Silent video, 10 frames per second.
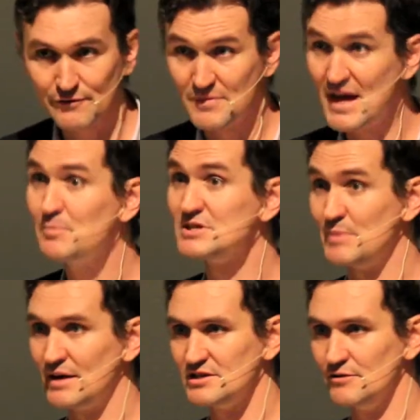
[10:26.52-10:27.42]
So from their
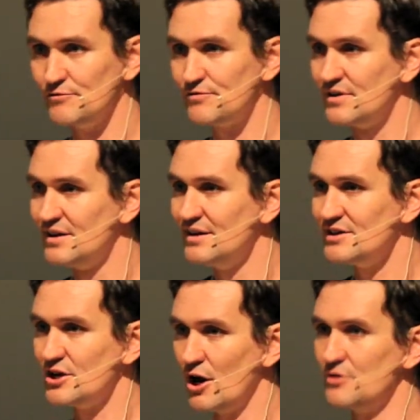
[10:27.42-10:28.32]
perspective,
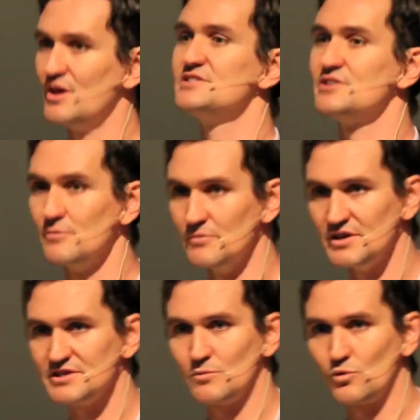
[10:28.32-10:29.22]
you know, there's
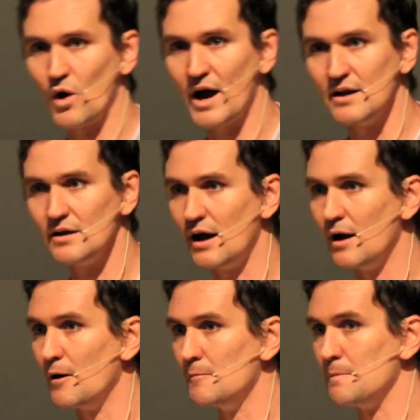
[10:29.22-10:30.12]
some there's some great
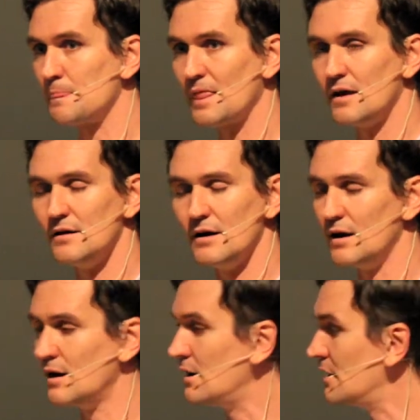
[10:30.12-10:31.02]
um,
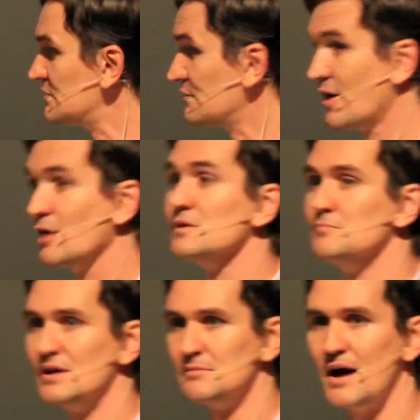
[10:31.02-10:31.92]
uh,
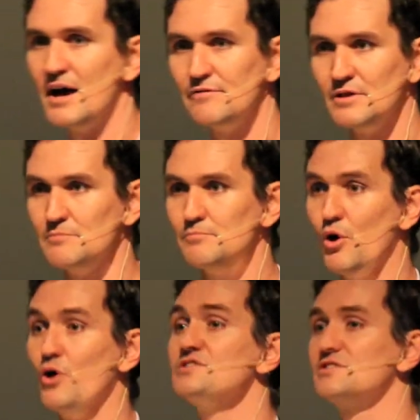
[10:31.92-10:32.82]
development being made for them
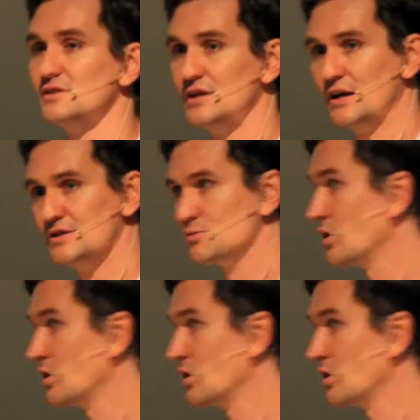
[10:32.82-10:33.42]
personally